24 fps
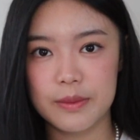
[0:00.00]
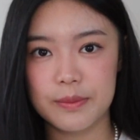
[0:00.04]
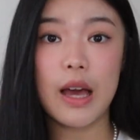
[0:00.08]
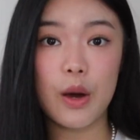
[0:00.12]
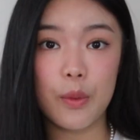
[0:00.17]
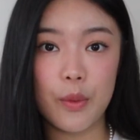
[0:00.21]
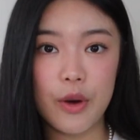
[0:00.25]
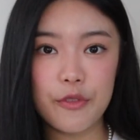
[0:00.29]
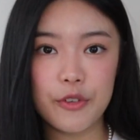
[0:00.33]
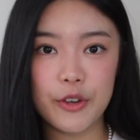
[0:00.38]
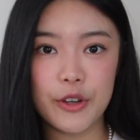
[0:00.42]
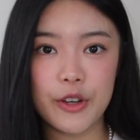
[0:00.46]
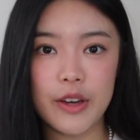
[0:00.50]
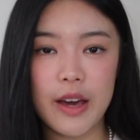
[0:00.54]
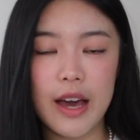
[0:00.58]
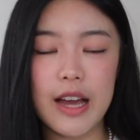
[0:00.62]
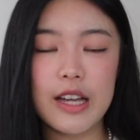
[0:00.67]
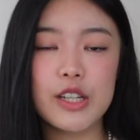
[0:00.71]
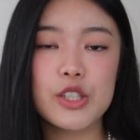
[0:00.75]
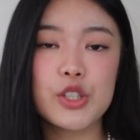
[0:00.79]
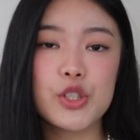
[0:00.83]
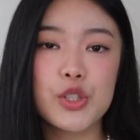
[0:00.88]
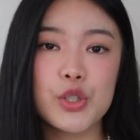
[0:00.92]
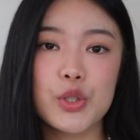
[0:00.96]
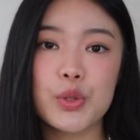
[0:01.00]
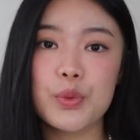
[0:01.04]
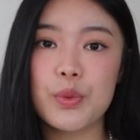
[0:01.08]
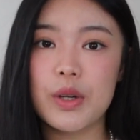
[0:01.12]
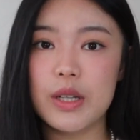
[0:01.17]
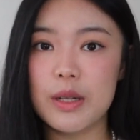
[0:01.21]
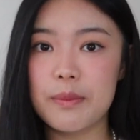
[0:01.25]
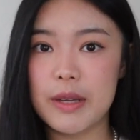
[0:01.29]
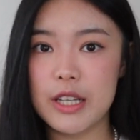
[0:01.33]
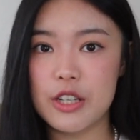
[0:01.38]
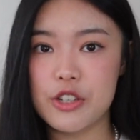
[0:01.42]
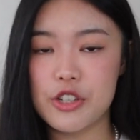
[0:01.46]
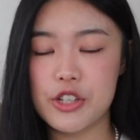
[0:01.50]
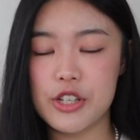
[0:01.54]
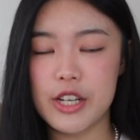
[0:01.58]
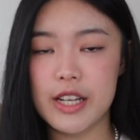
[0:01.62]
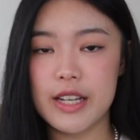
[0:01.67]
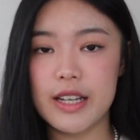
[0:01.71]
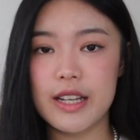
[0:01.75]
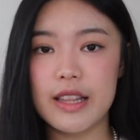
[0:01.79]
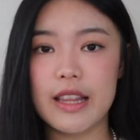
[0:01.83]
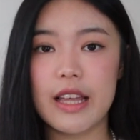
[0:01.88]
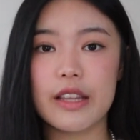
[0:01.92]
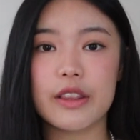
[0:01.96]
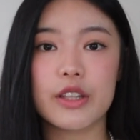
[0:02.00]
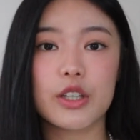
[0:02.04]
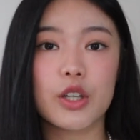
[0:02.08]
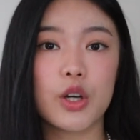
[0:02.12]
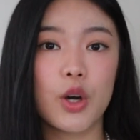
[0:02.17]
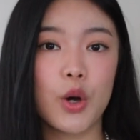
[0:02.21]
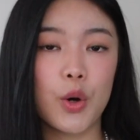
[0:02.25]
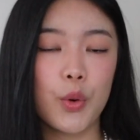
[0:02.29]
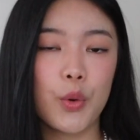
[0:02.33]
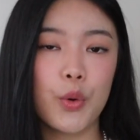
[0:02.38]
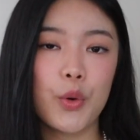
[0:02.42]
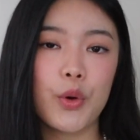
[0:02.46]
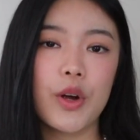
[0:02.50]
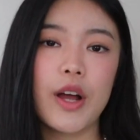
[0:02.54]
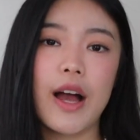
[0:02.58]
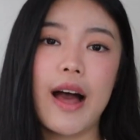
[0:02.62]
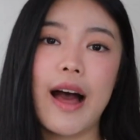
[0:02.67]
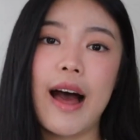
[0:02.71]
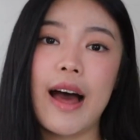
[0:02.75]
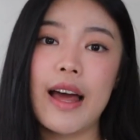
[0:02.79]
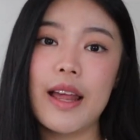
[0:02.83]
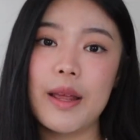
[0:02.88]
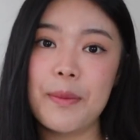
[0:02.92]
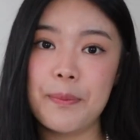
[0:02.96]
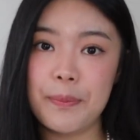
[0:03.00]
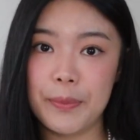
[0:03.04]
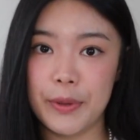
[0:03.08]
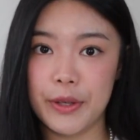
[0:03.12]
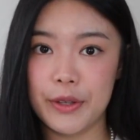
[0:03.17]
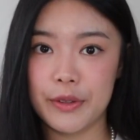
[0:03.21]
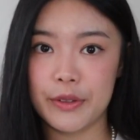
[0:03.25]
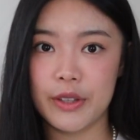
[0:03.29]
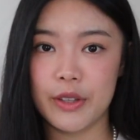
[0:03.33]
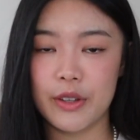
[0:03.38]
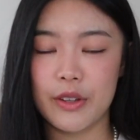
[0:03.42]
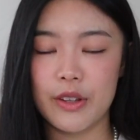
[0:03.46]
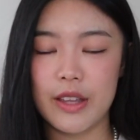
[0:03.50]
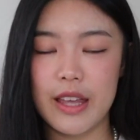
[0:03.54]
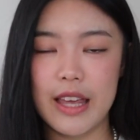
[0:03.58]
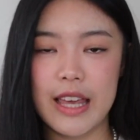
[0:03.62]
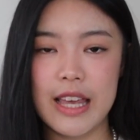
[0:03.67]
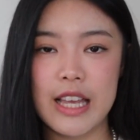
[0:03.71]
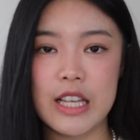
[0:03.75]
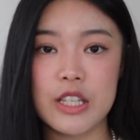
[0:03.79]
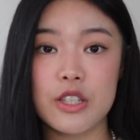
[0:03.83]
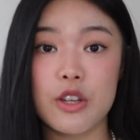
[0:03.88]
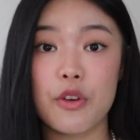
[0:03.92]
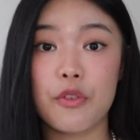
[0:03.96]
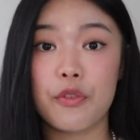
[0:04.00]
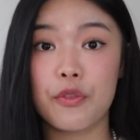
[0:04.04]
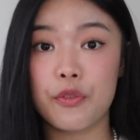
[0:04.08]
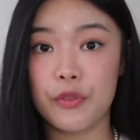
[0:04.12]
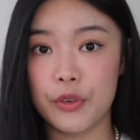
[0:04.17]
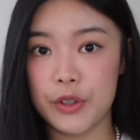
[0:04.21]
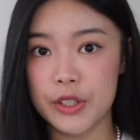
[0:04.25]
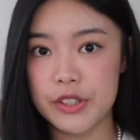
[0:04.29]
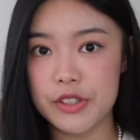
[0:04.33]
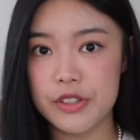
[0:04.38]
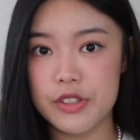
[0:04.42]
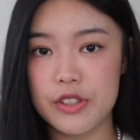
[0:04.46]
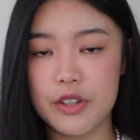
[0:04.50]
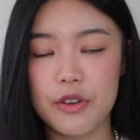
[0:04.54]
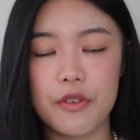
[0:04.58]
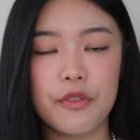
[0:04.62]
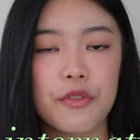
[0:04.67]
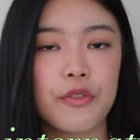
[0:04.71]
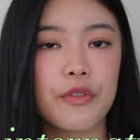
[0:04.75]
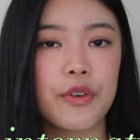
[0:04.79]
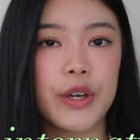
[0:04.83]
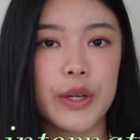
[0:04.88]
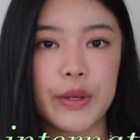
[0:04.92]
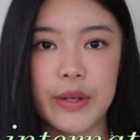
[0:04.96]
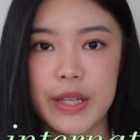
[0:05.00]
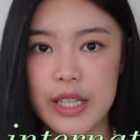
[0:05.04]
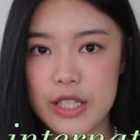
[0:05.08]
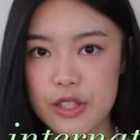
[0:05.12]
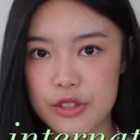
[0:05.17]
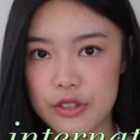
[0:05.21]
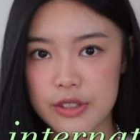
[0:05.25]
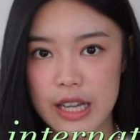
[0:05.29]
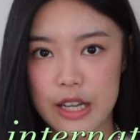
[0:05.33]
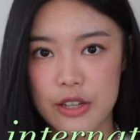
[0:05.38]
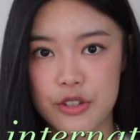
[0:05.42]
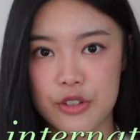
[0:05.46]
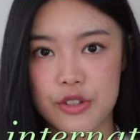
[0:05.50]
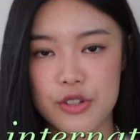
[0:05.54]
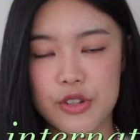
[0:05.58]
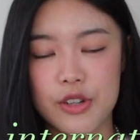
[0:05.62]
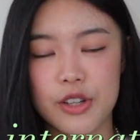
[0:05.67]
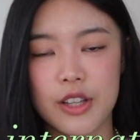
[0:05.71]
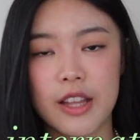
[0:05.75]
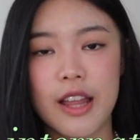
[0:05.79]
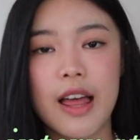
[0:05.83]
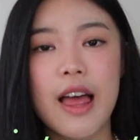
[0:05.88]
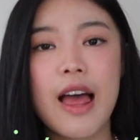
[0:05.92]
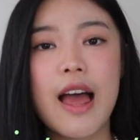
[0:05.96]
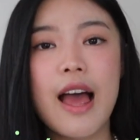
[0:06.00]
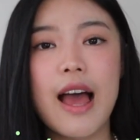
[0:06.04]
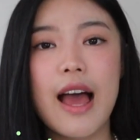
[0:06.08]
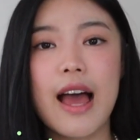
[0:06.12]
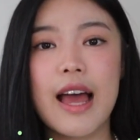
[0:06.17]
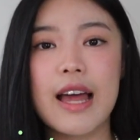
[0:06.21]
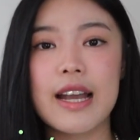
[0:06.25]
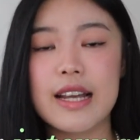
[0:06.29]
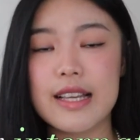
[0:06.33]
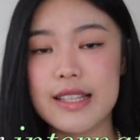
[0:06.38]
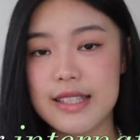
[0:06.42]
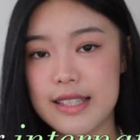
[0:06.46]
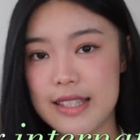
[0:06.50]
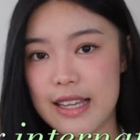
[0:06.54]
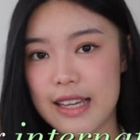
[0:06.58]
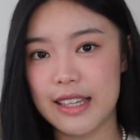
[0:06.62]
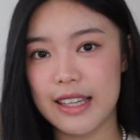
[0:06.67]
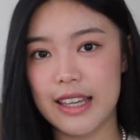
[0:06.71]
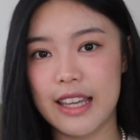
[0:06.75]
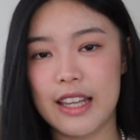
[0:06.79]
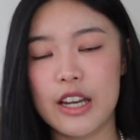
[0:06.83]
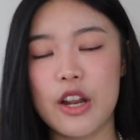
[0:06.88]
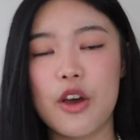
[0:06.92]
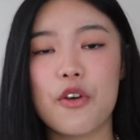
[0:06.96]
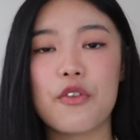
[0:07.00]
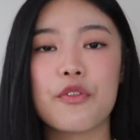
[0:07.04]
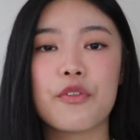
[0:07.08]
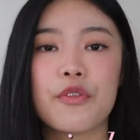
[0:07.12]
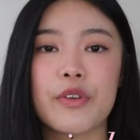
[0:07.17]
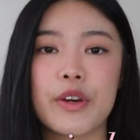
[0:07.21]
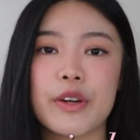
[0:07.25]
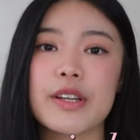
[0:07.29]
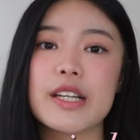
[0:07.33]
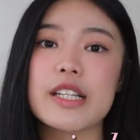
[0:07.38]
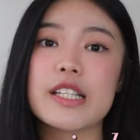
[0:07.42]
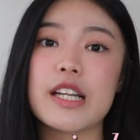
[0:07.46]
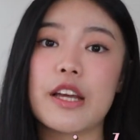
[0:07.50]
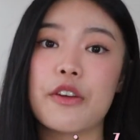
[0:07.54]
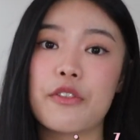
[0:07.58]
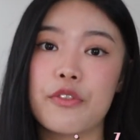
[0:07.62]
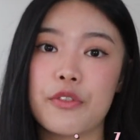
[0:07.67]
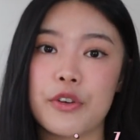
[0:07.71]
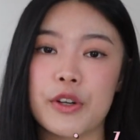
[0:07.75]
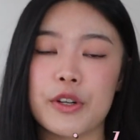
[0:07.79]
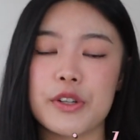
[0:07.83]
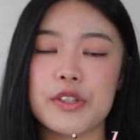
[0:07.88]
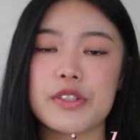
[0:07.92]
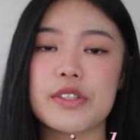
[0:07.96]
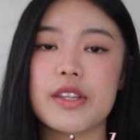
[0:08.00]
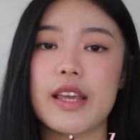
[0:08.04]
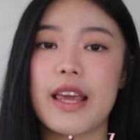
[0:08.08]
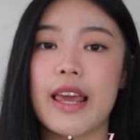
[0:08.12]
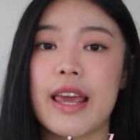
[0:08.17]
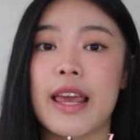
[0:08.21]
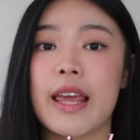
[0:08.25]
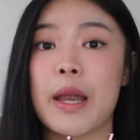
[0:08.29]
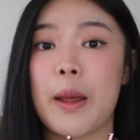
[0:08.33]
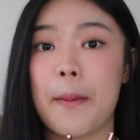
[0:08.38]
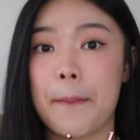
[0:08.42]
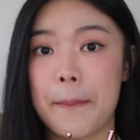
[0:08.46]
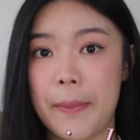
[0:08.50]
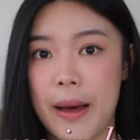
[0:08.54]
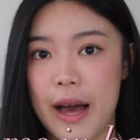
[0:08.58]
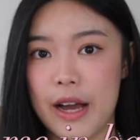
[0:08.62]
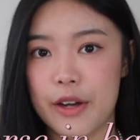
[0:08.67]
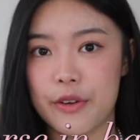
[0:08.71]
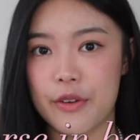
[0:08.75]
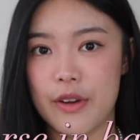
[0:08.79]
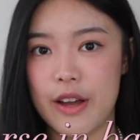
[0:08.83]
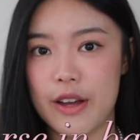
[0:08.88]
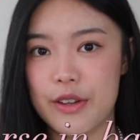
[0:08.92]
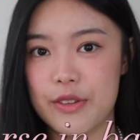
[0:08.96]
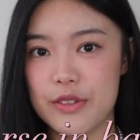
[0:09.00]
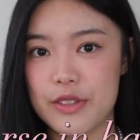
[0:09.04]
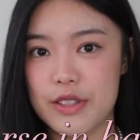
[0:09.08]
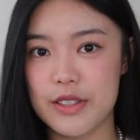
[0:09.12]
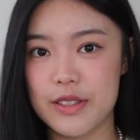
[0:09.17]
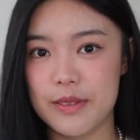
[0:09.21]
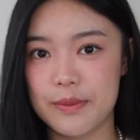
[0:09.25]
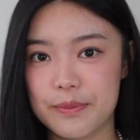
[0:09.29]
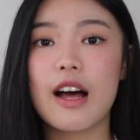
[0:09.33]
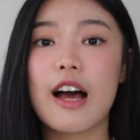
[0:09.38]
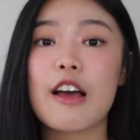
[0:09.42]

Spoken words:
However, I do want to mention that the cohort at Imperial is first, very international, and second, very diverse in background.